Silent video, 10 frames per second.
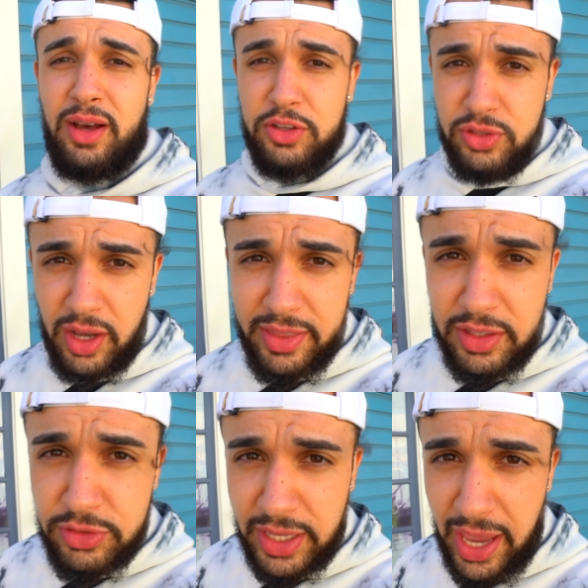Also, I think
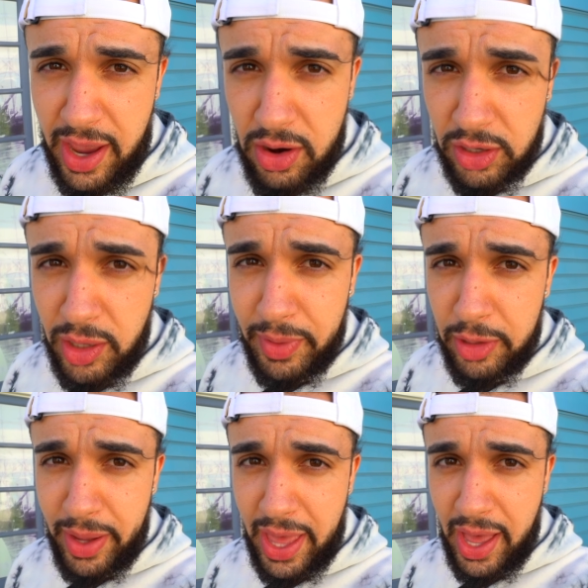there's like hair coming out of
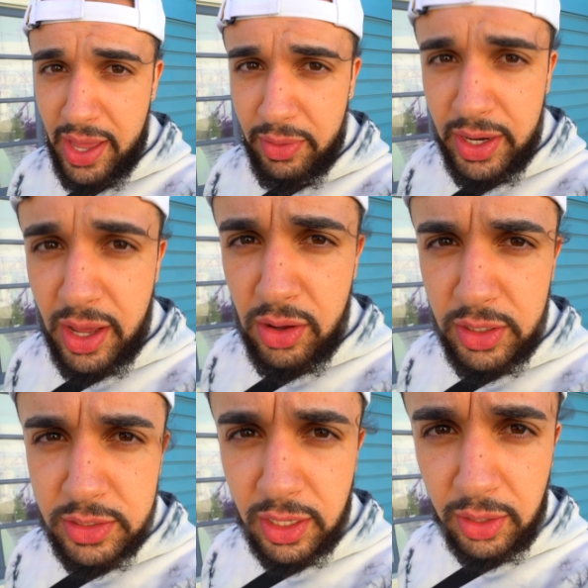my hat right now, and
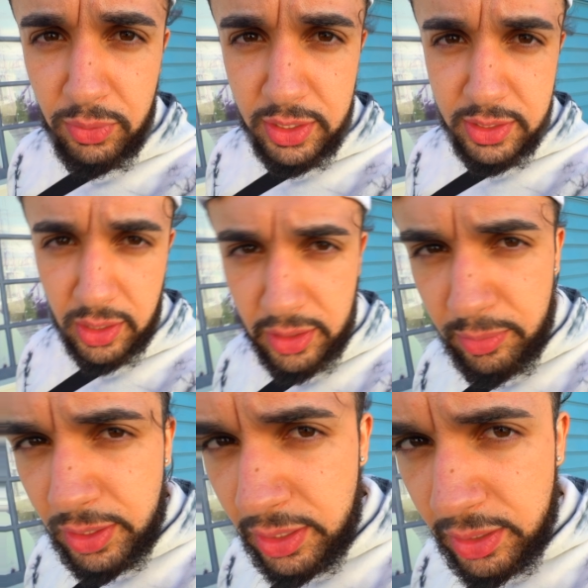it's like really tickling
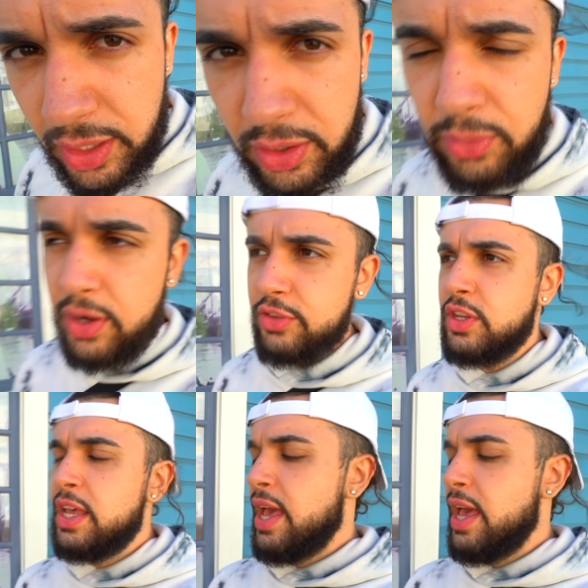me. I don't know where it is.